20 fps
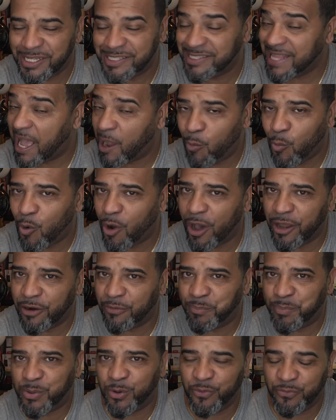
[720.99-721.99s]
It's not
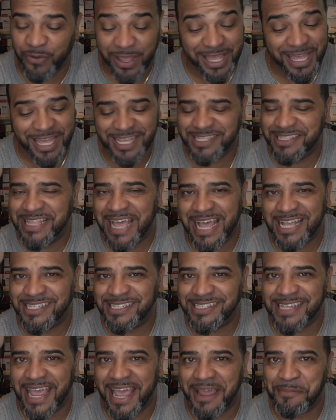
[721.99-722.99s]
waterproof. It's not
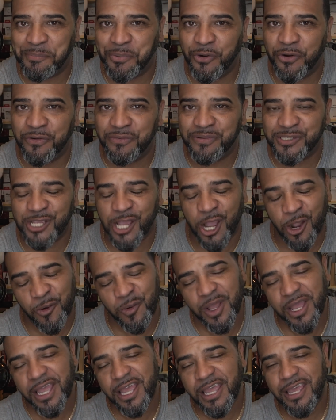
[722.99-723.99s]
sandproof.
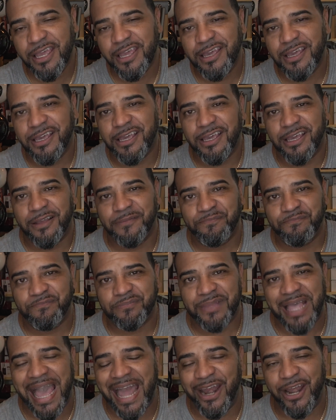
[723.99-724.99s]
So
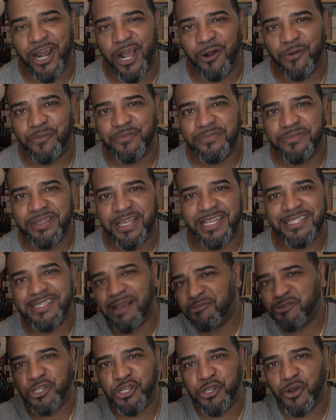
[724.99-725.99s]
I don't know. It's
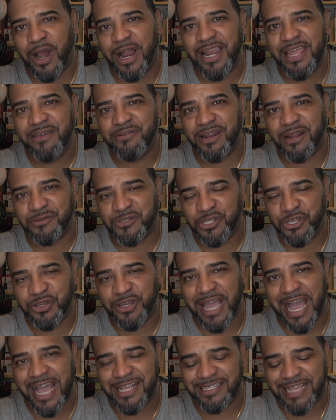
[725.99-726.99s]
up to you. I'll leave it up to you
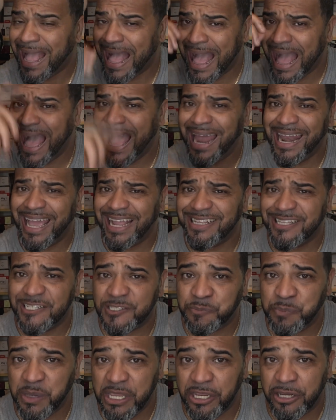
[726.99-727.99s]
guys. I like the
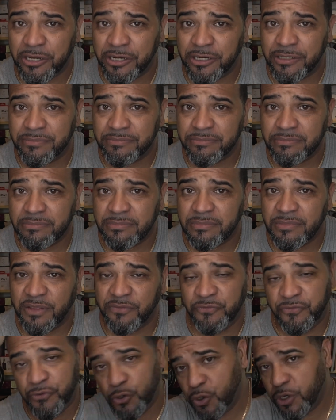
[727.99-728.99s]
speaker.
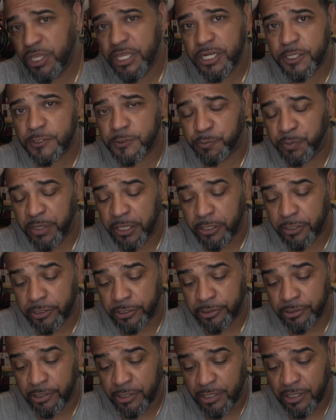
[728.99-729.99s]
If you need a
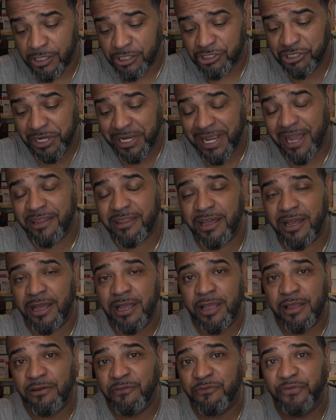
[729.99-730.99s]
speaker, check out
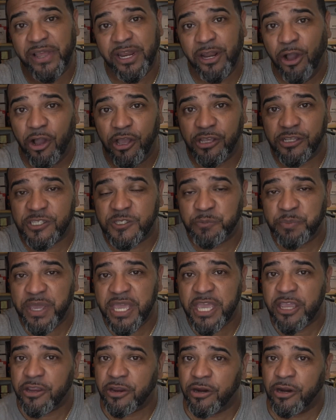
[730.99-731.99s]
the Vinoil
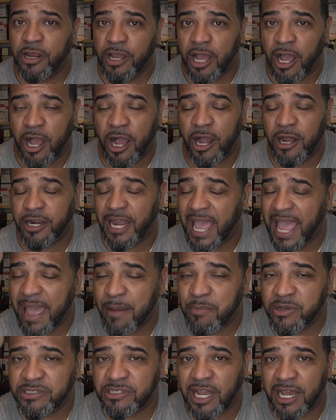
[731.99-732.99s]
speaker on
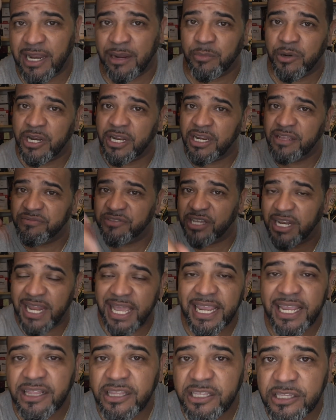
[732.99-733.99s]
Amazon. I'm going to leave the
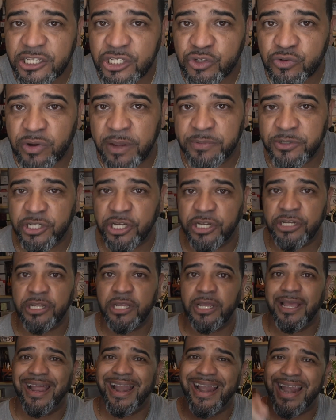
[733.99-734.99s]
link in the description.
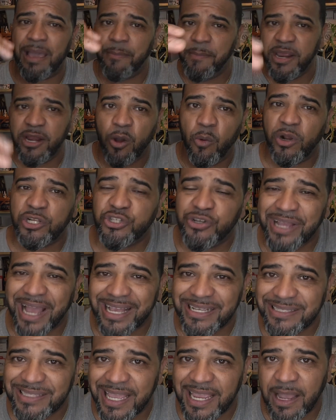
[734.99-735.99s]
Let me know what you
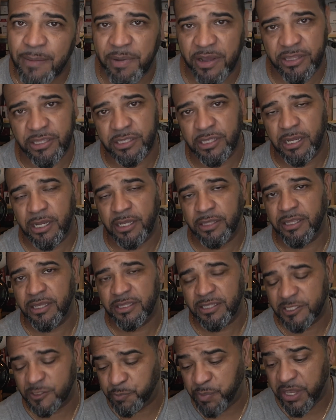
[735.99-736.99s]
guys think about
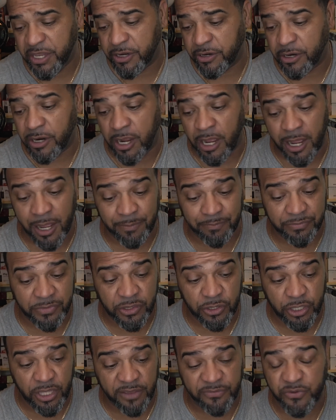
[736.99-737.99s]
the speaker.
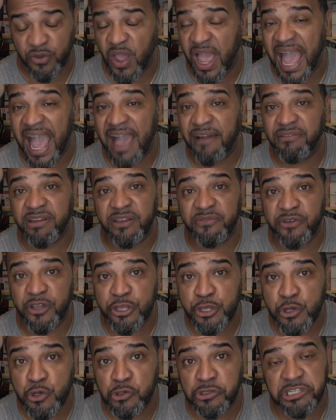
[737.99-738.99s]
If you have it, if you're
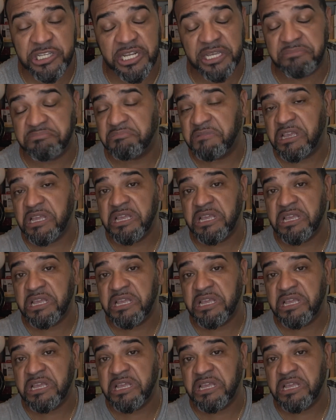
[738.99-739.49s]
using it,